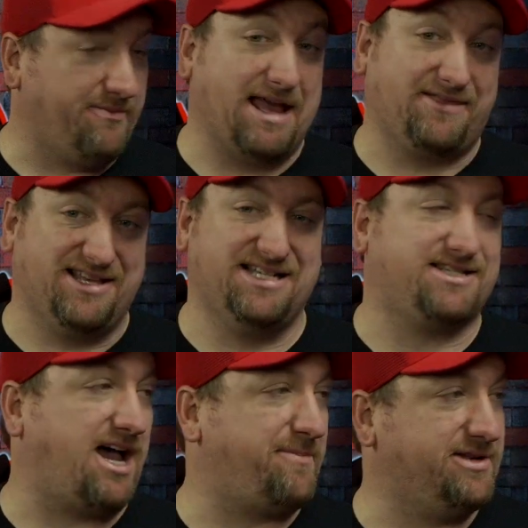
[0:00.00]
to make these
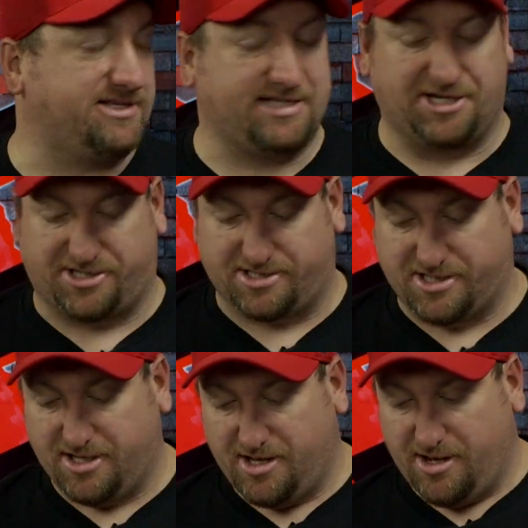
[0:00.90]
type of decisions.
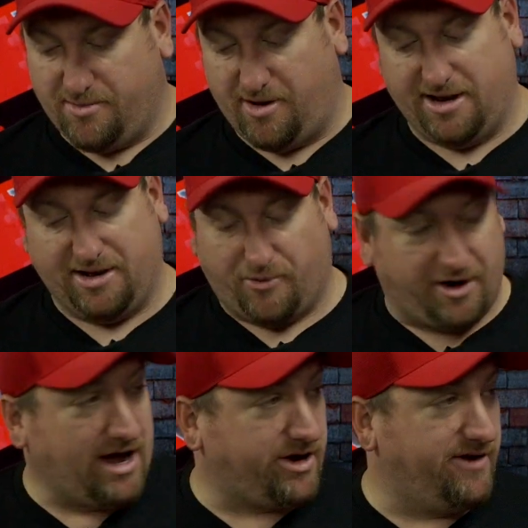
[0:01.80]
But it
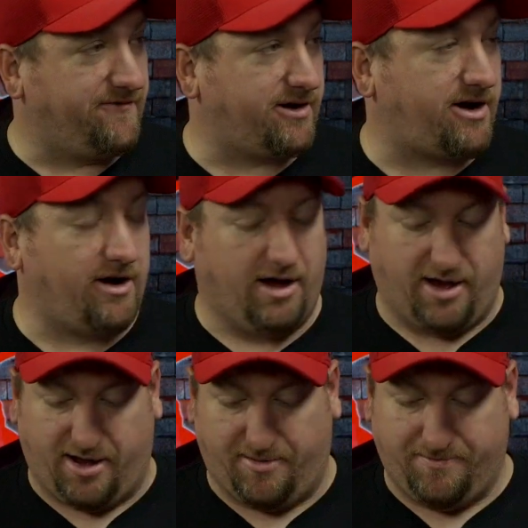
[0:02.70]
worked out good for
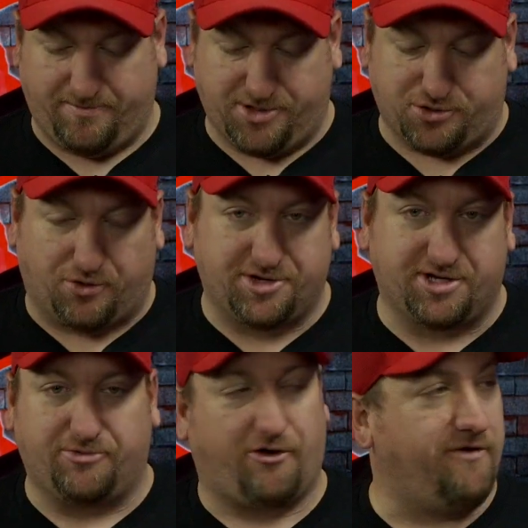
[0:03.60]

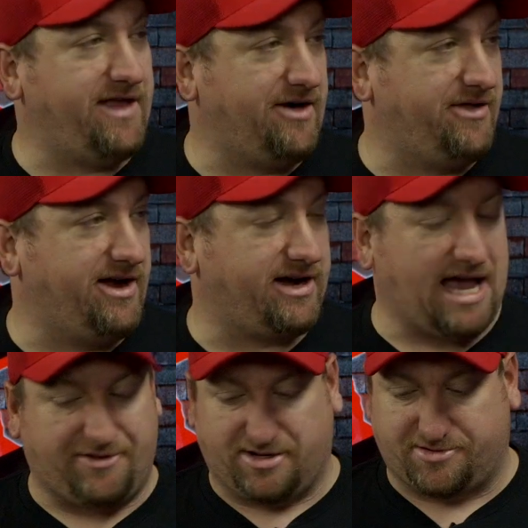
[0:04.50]
Georgia. Drove down there,
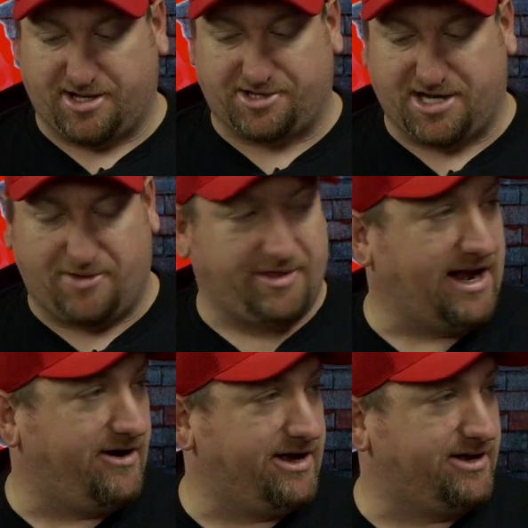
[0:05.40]
got the little touchdown with
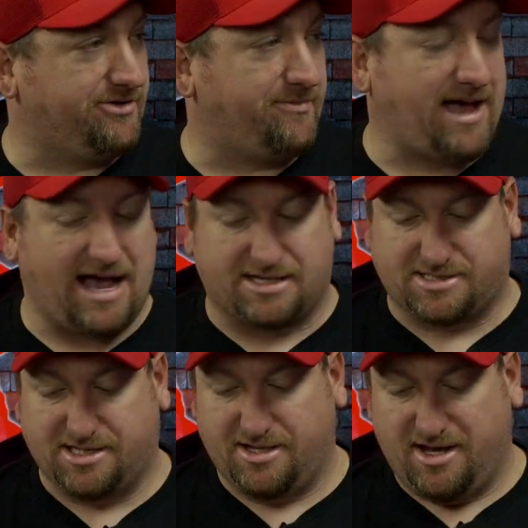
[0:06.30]
Arian on the
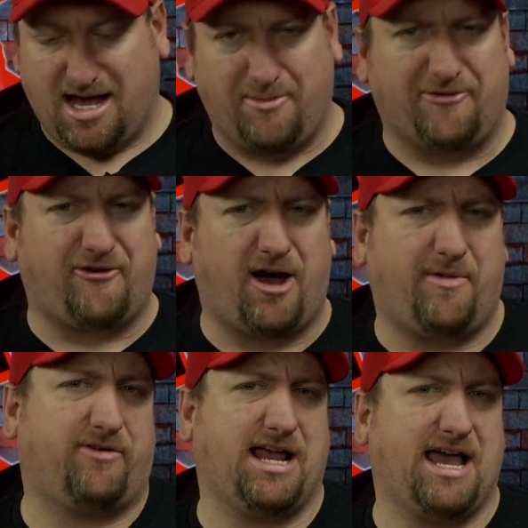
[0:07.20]
pass. I mean, Fromm
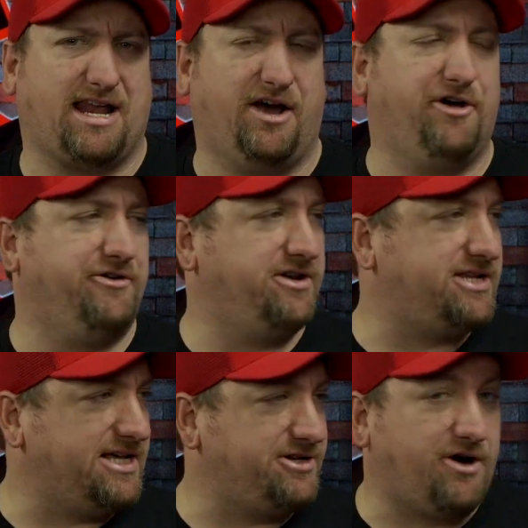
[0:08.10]
only had
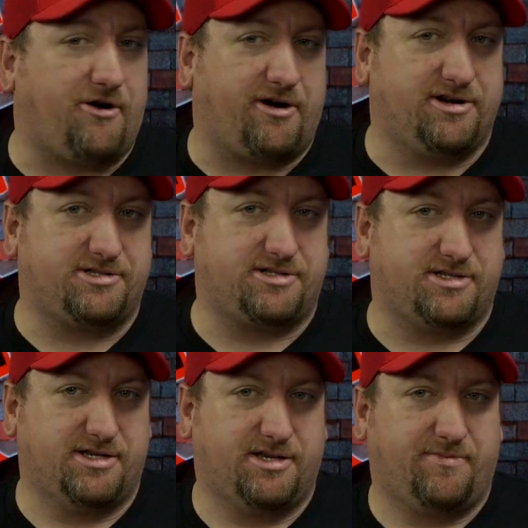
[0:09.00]
110 yards.
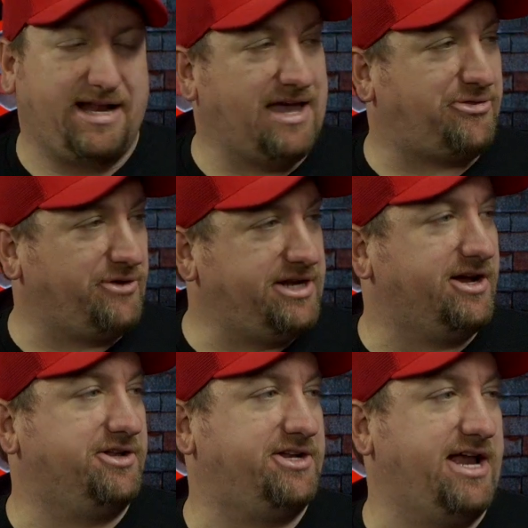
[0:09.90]
Yeah. He had 3
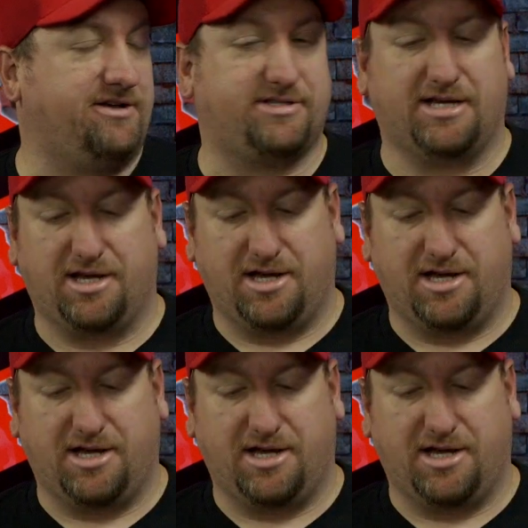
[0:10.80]
touchdowns.